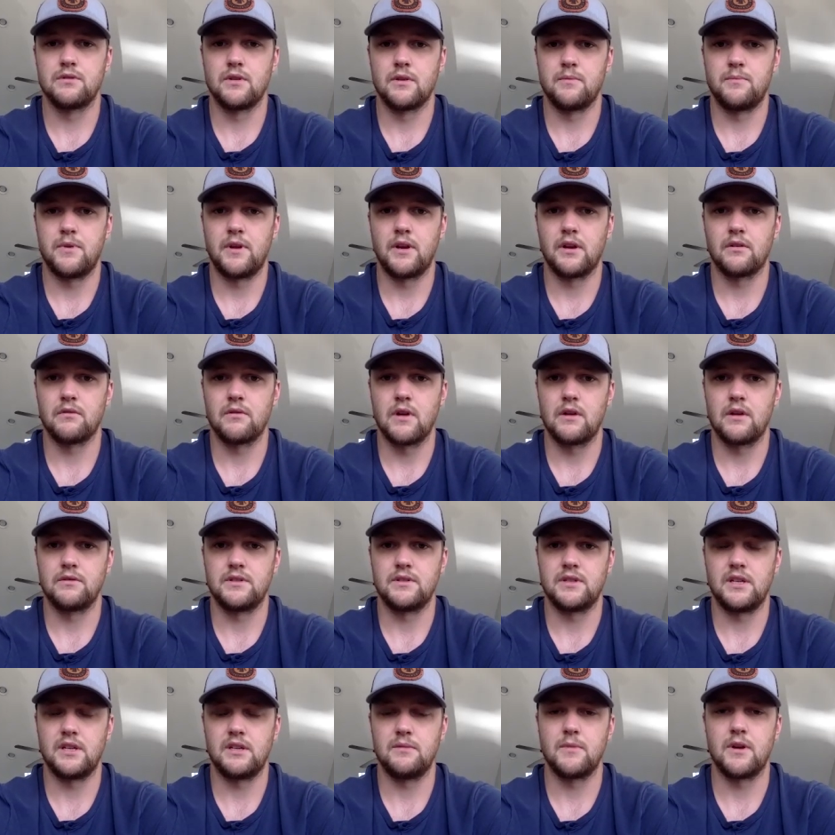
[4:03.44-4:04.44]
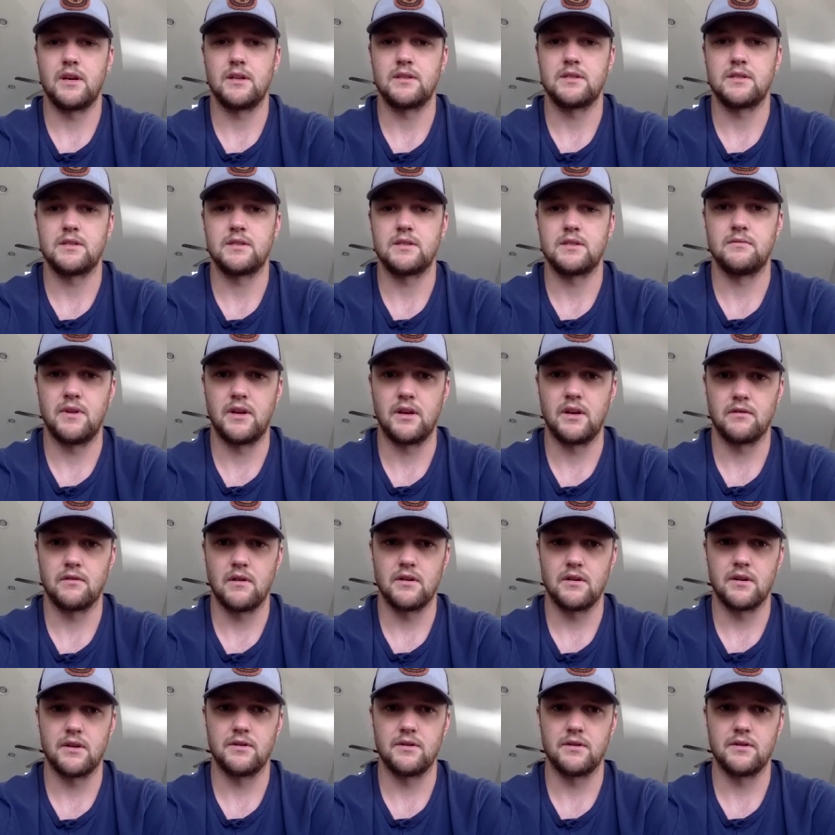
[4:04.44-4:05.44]
to it, being around teammates and being
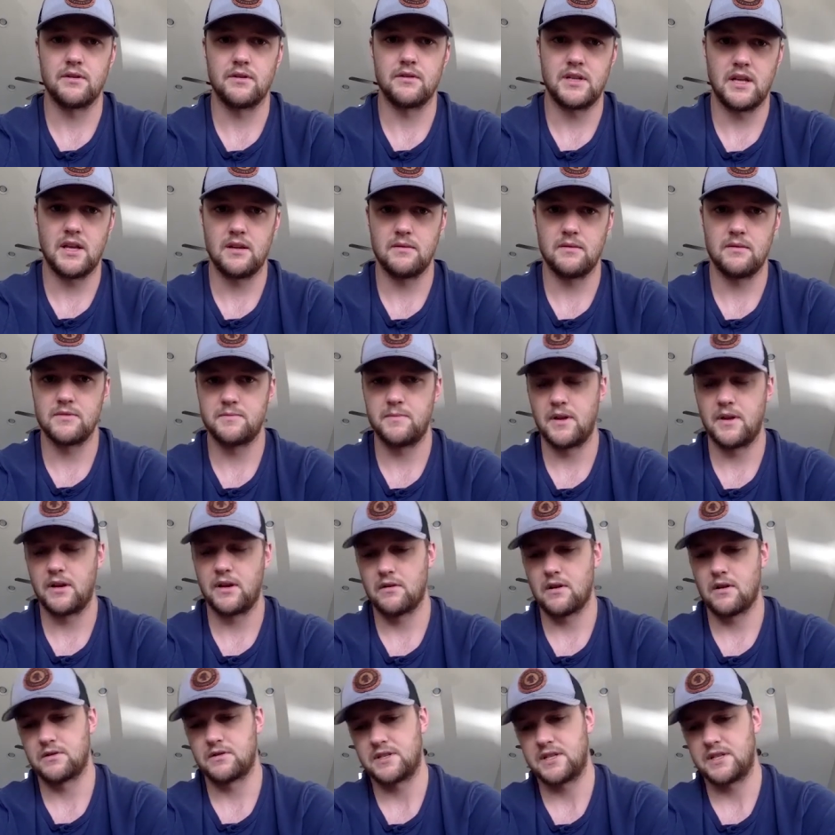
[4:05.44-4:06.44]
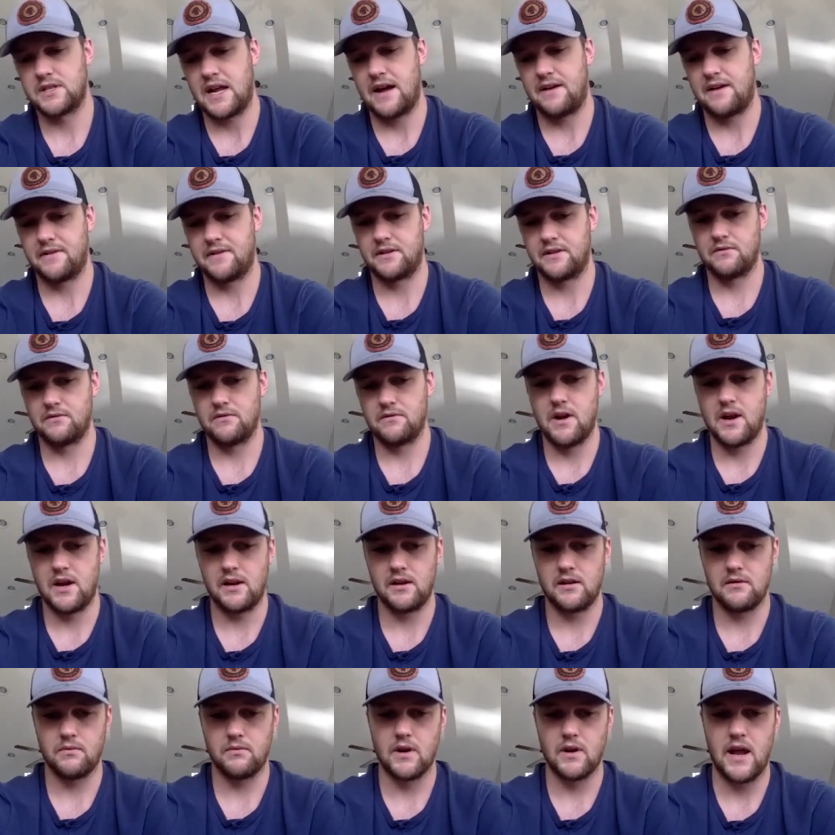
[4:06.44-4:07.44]
around other teams, being around staff at the
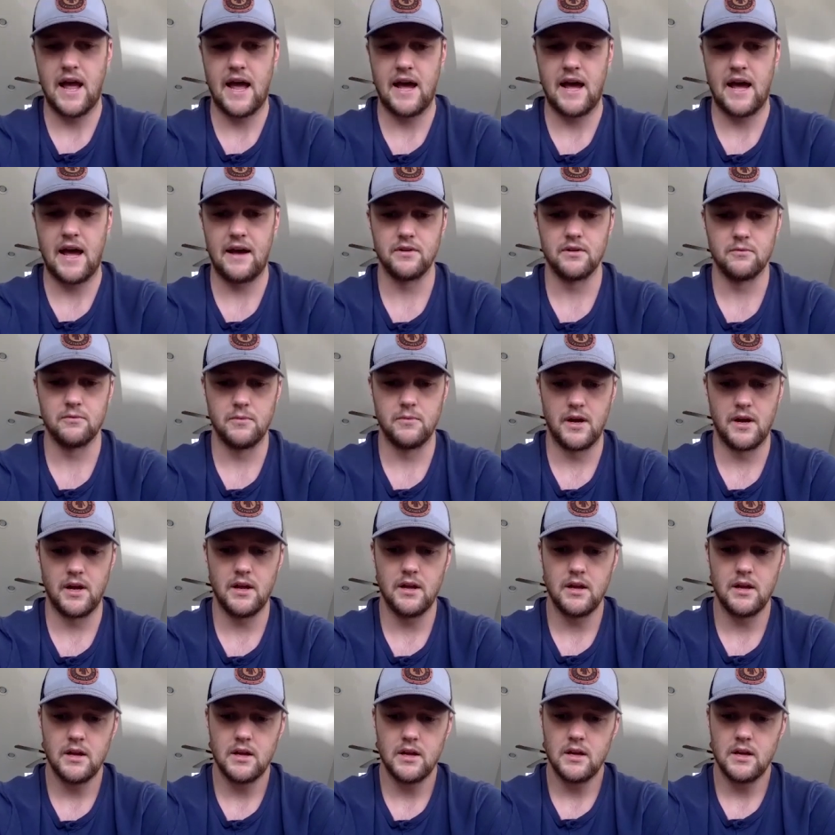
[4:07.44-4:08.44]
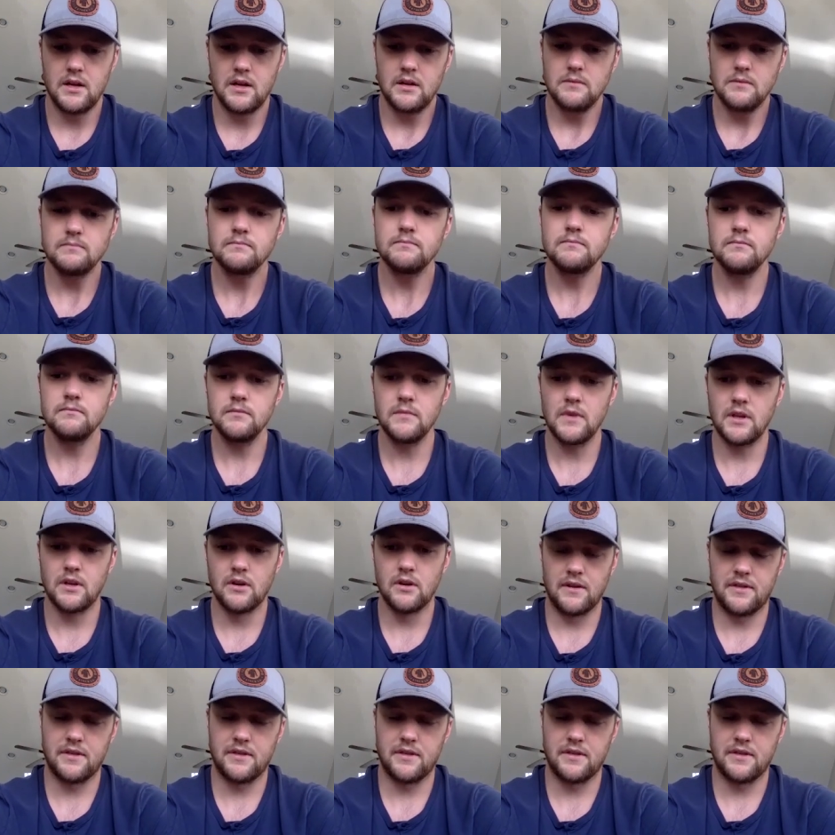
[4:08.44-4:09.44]
rink, what have you. But you
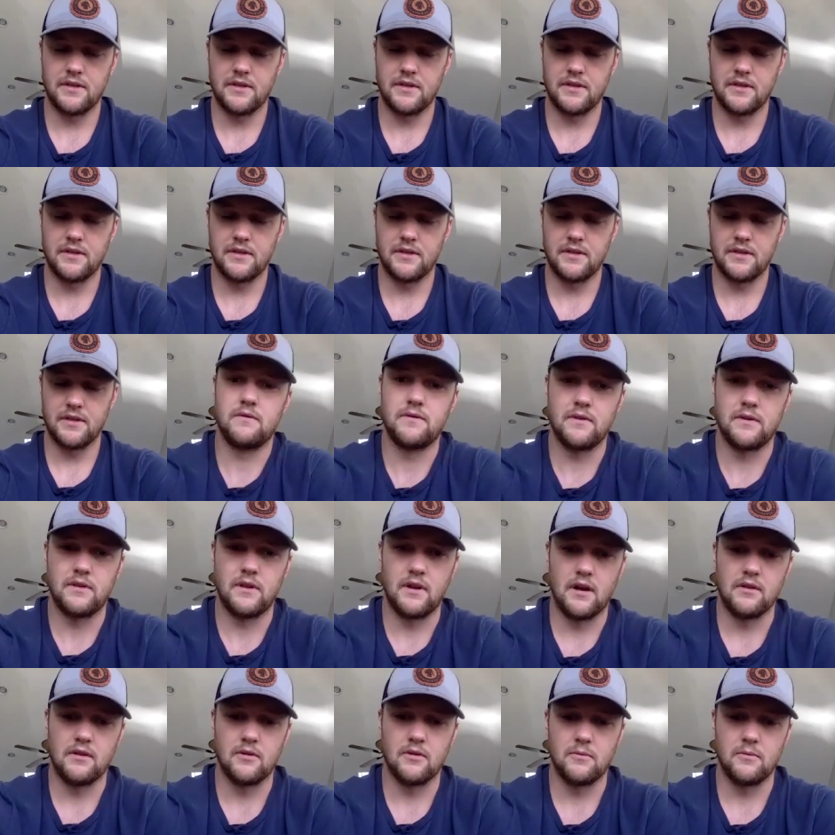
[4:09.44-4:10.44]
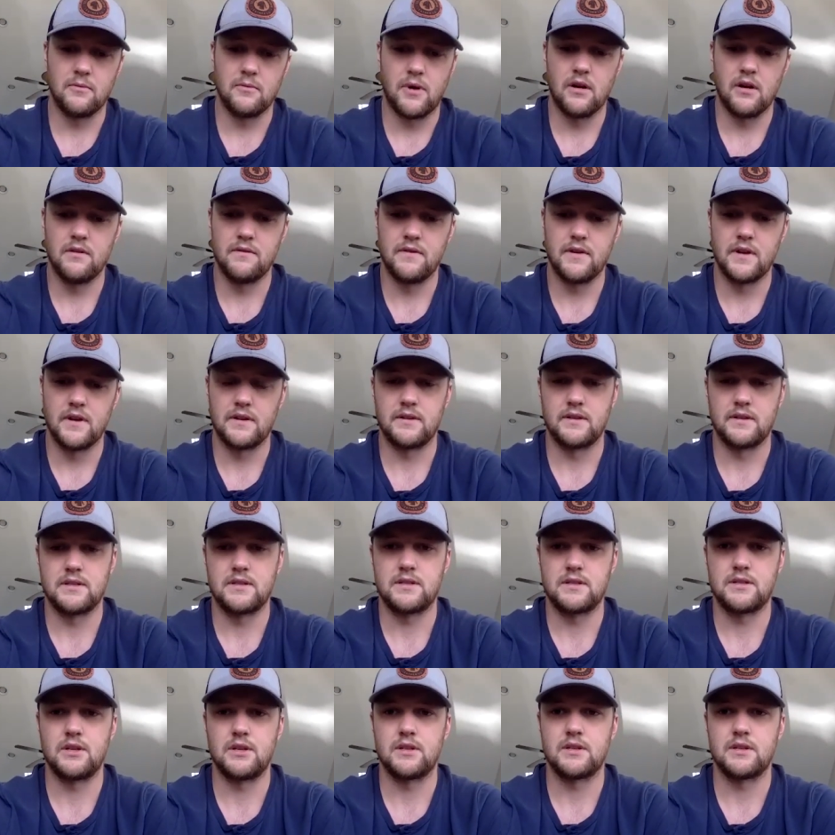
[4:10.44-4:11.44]
know, I think for for the other part of it,
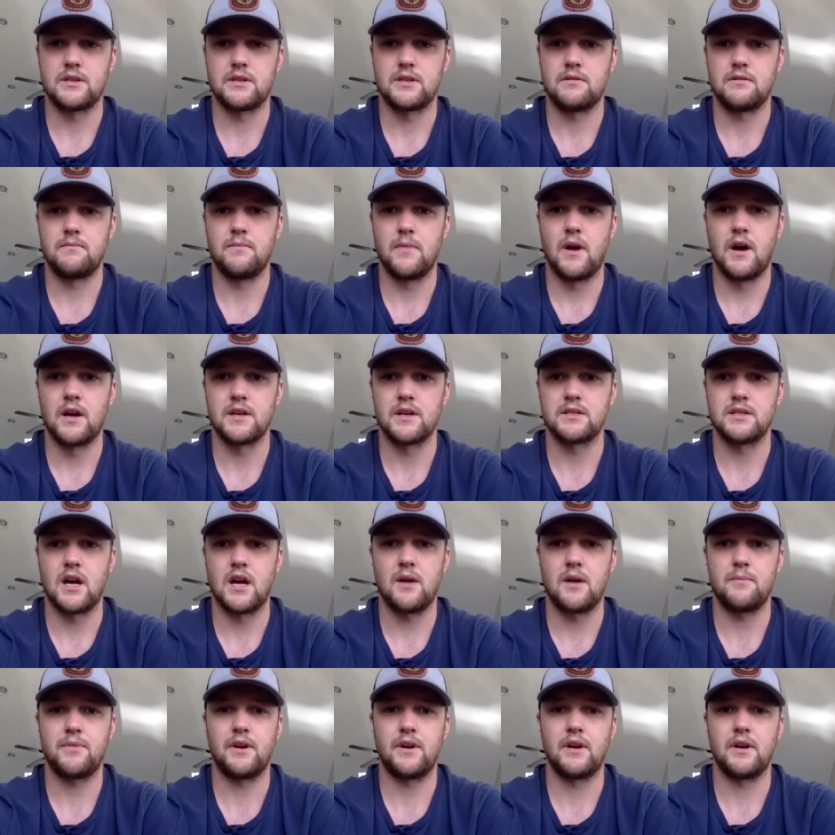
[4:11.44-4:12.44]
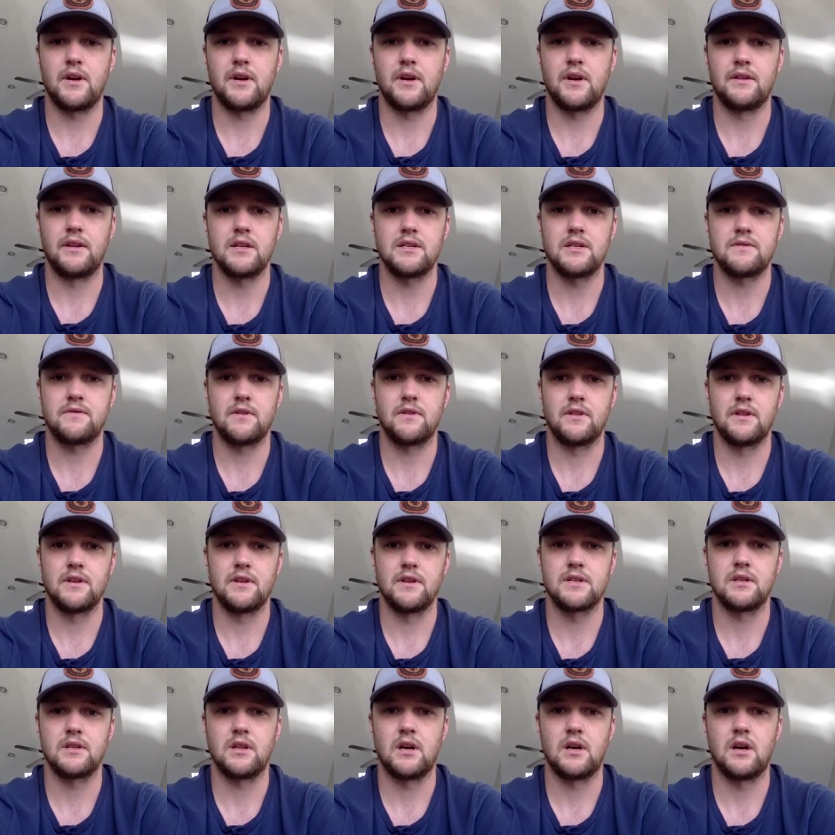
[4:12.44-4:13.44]
it's just us not being on the ice for
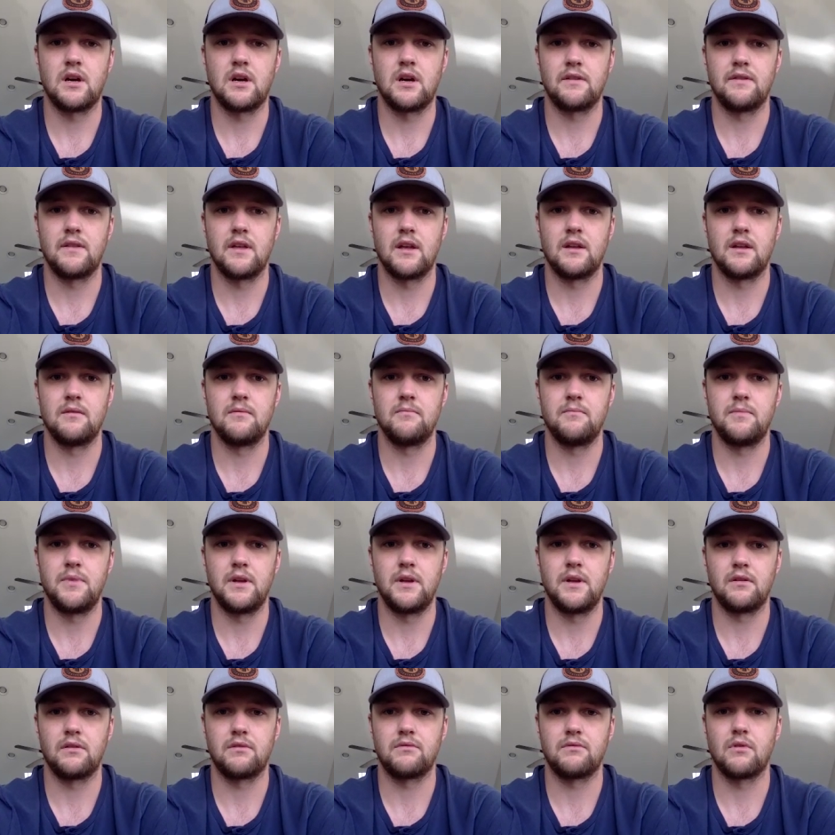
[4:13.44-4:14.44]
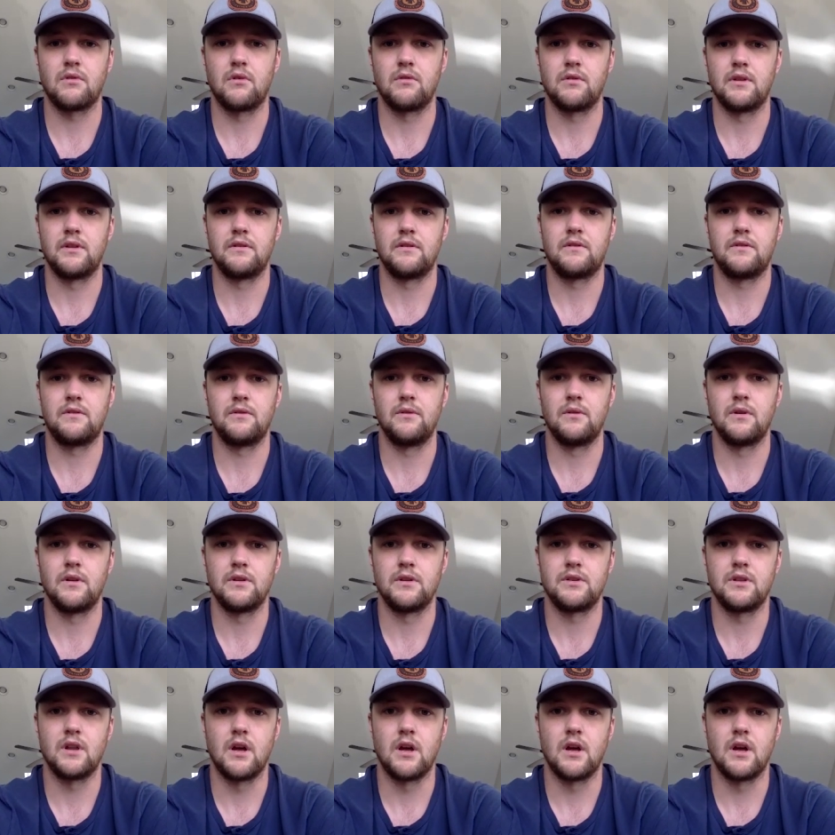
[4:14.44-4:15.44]
this long and then being thrown into
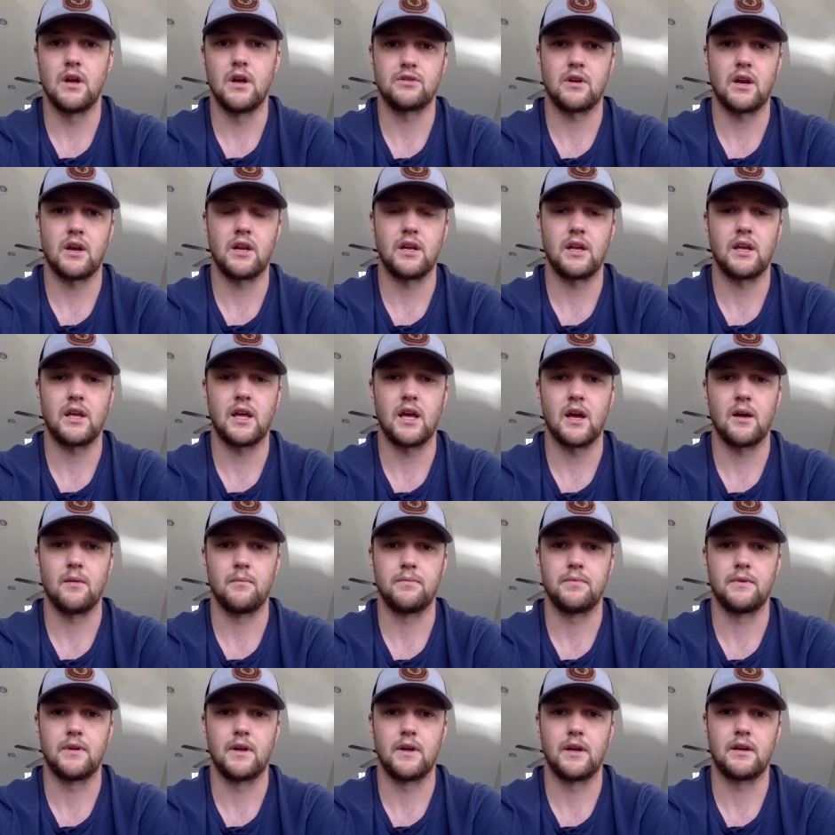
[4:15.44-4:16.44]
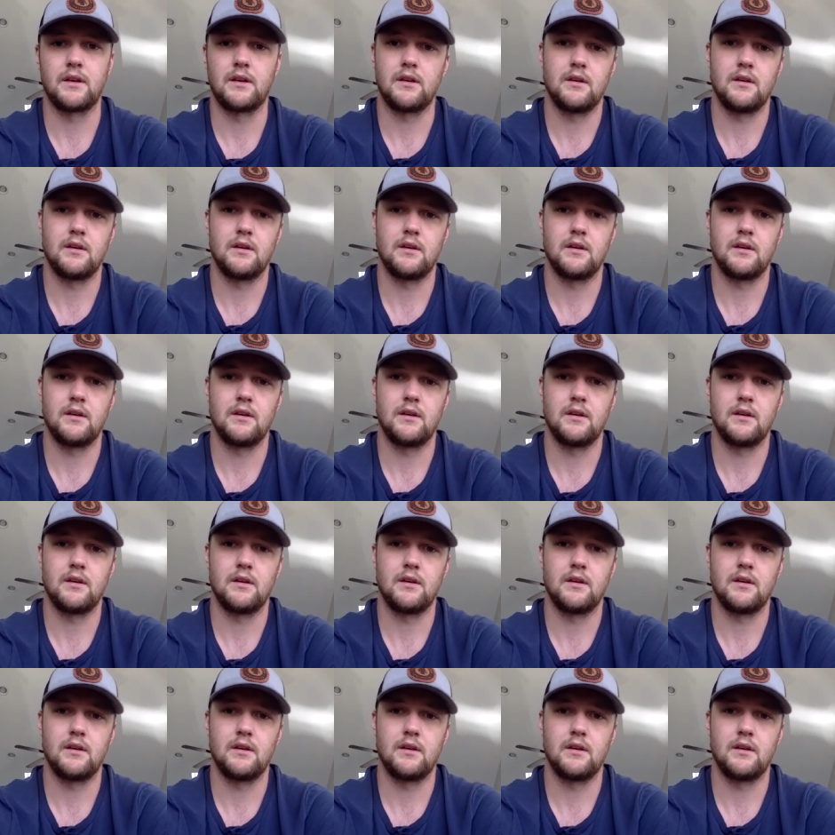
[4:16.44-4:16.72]
a, a training camp. Like